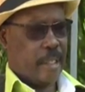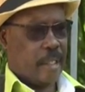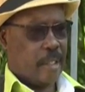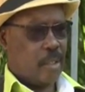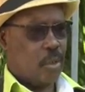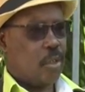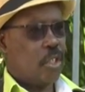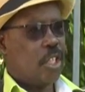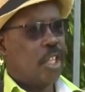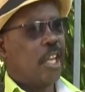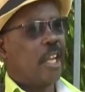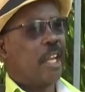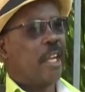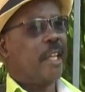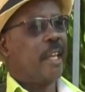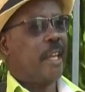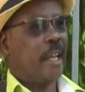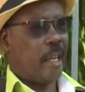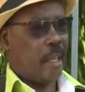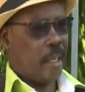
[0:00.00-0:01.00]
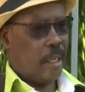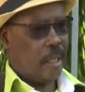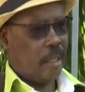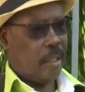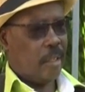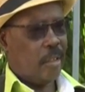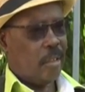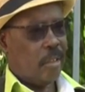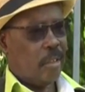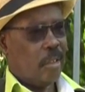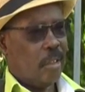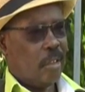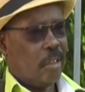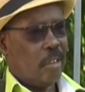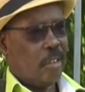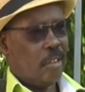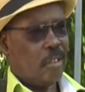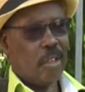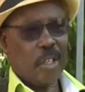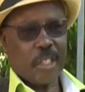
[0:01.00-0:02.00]
to declare
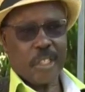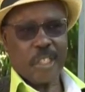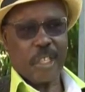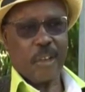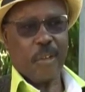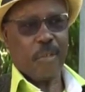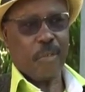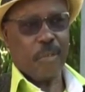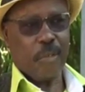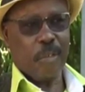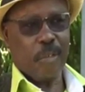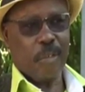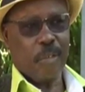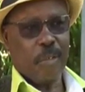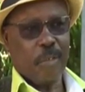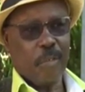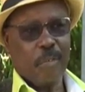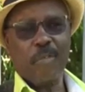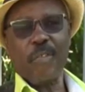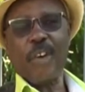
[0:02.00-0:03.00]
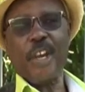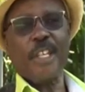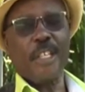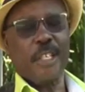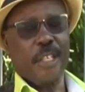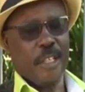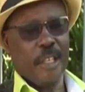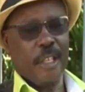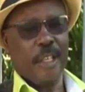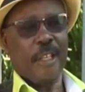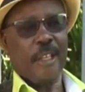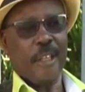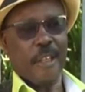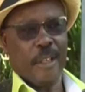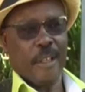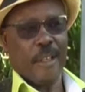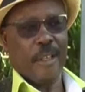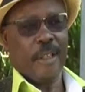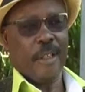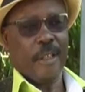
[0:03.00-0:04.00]
yourself, fine,
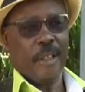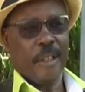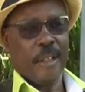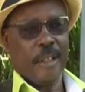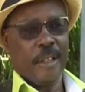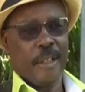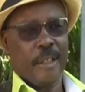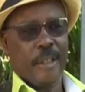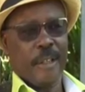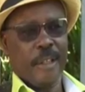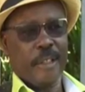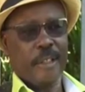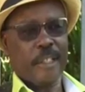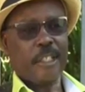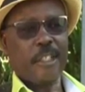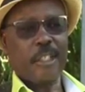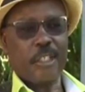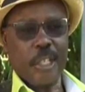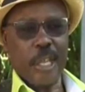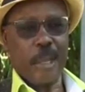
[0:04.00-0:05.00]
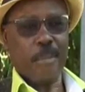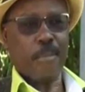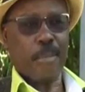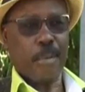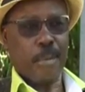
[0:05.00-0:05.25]
it's a step.